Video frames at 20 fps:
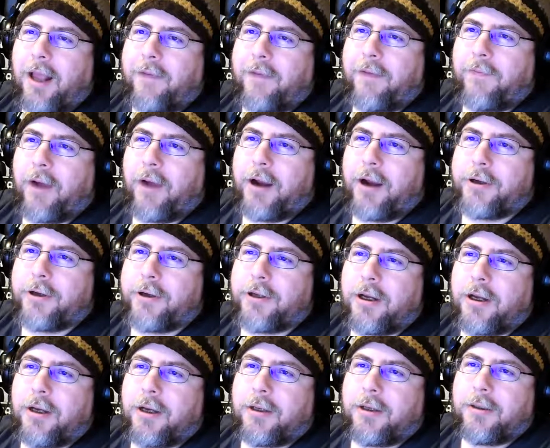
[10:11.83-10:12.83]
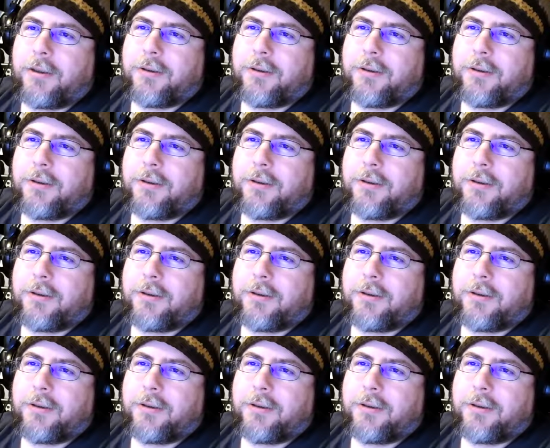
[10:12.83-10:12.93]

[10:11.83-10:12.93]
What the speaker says: Like Friar Tuck.